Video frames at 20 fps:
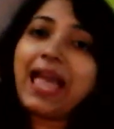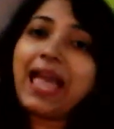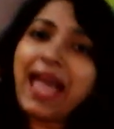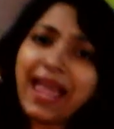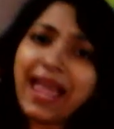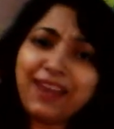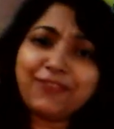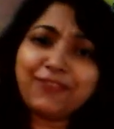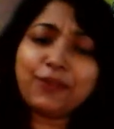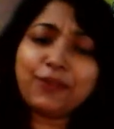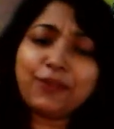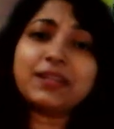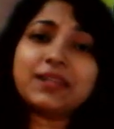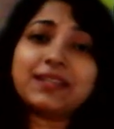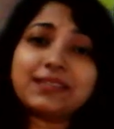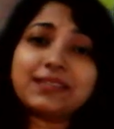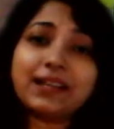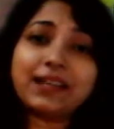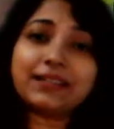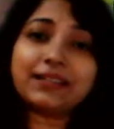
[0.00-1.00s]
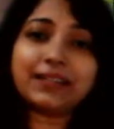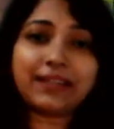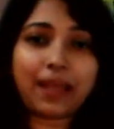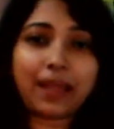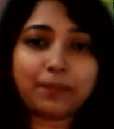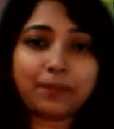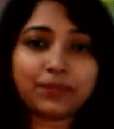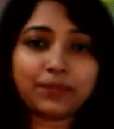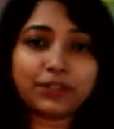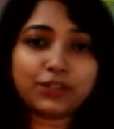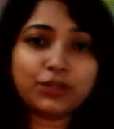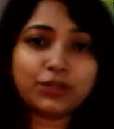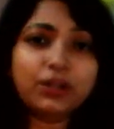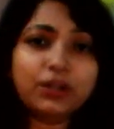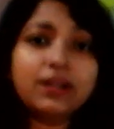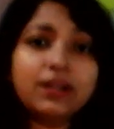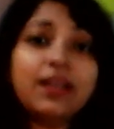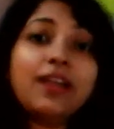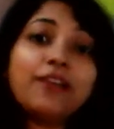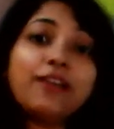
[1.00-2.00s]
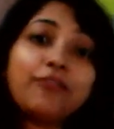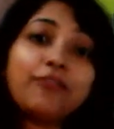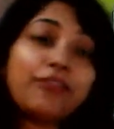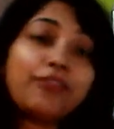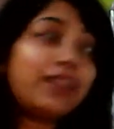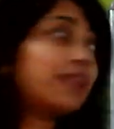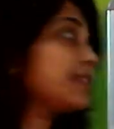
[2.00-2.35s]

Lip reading: And from the resultant amplitude, we